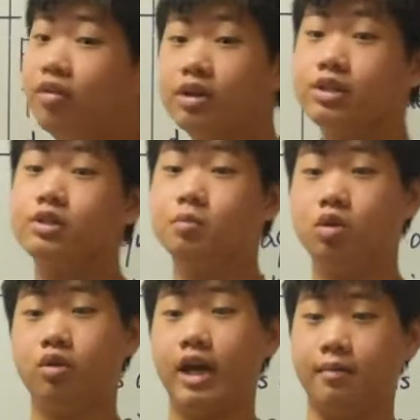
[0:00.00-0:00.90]
a
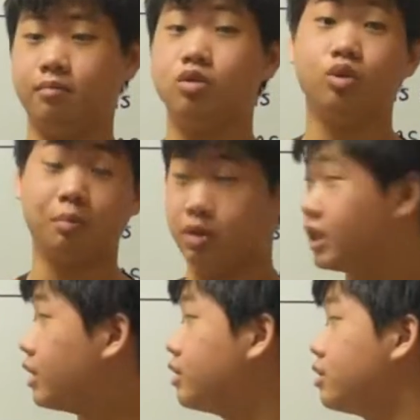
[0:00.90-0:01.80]
small m to
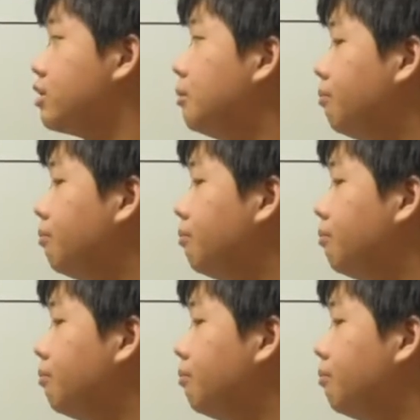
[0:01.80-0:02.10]
represent it.